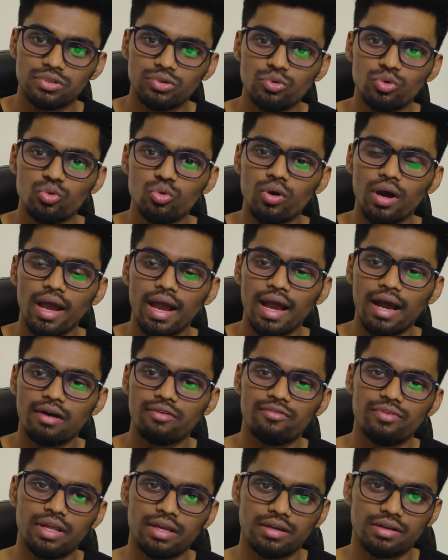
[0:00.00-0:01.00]
you
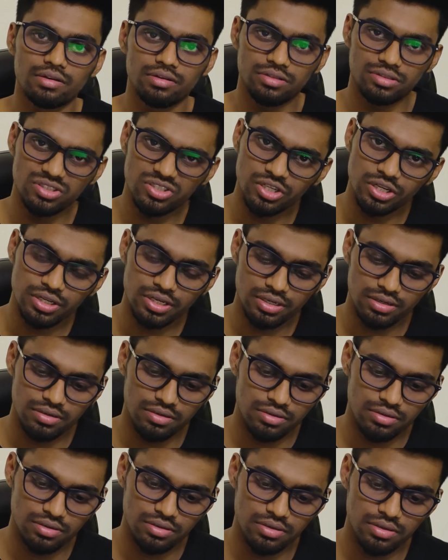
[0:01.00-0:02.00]
have like certain
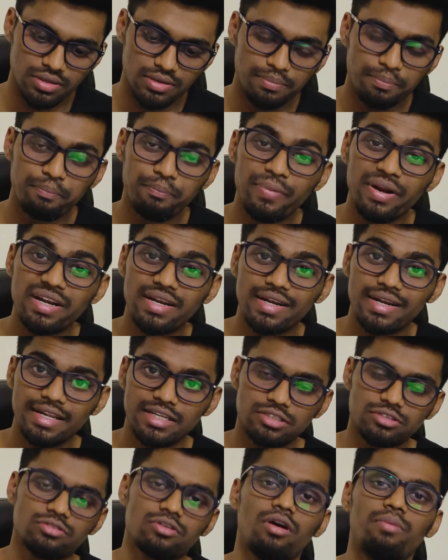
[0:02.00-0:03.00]
bit
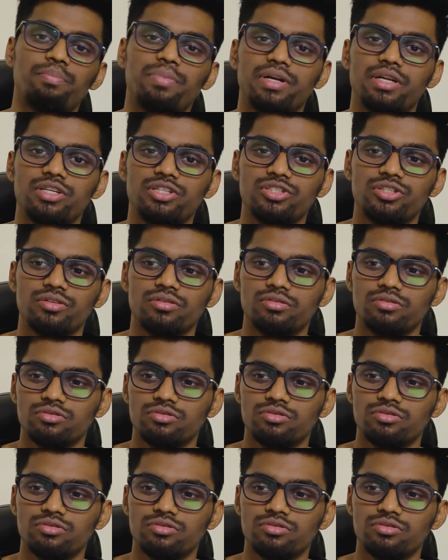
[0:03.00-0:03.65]
less competition.